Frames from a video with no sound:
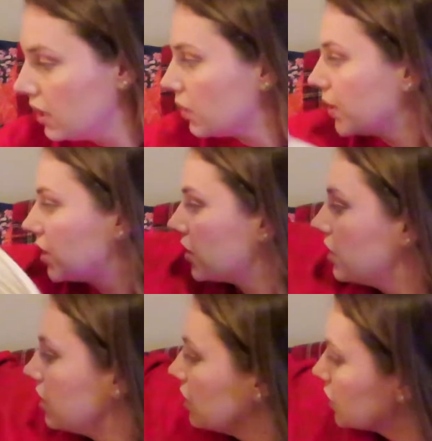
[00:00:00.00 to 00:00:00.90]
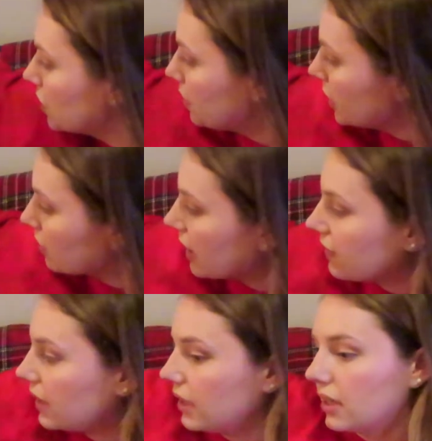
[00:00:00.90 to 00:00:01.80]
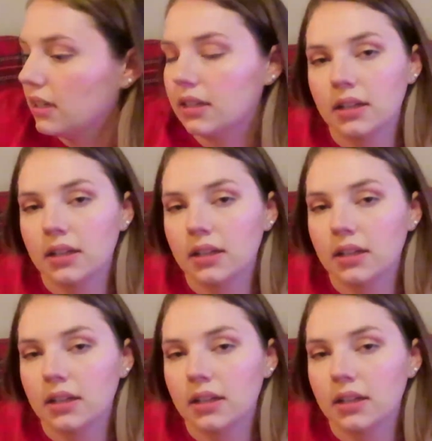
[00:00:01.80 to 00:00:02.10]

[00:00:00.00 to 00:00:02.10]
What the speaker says: which should be arriving.